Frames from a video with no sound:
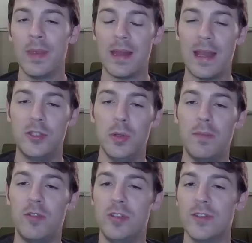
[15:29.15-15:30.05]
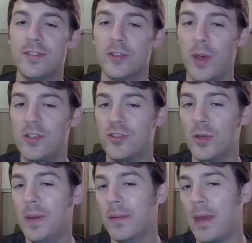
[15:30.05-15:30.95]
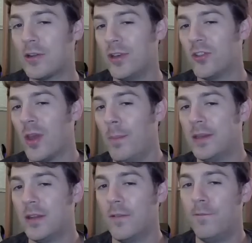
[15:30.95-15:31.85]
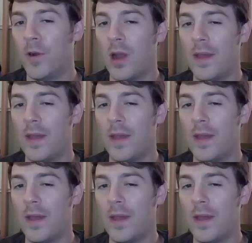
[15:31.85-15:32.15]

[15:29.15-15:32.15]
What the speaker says: And I do have a shield still, so I should be able to actually just commit to the farm.